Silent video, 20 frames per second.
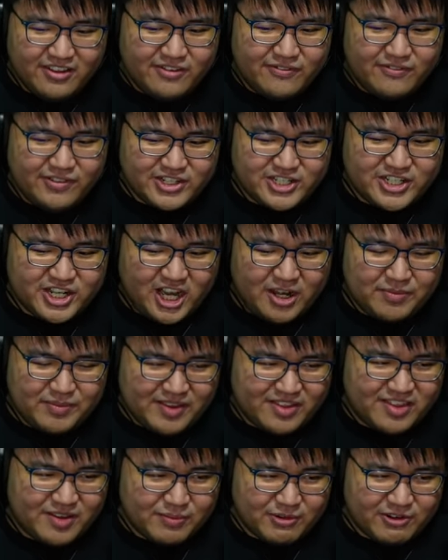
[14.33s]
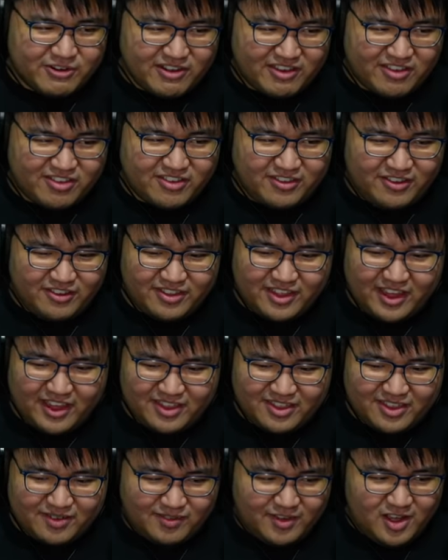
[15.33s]
which got me some crystals and
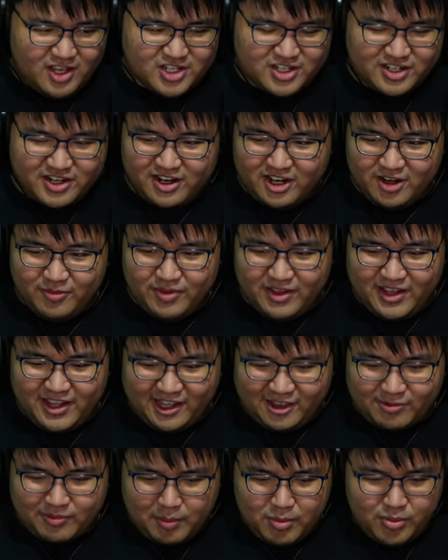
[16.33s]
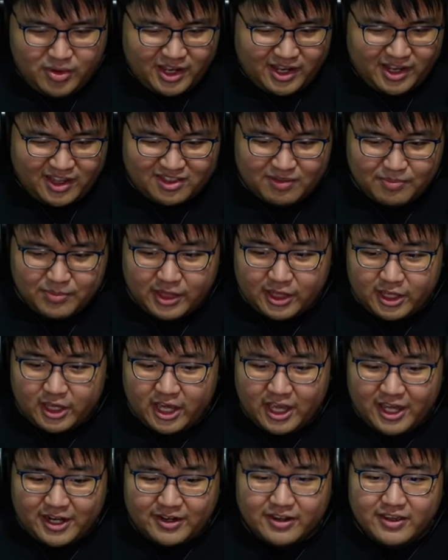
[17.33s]
some legendary packs. Maybe we can get something
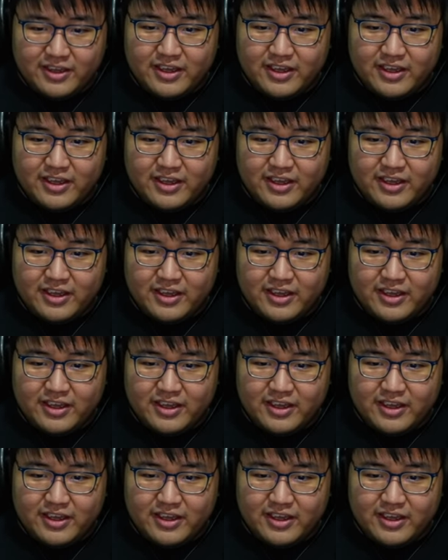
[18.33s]
good.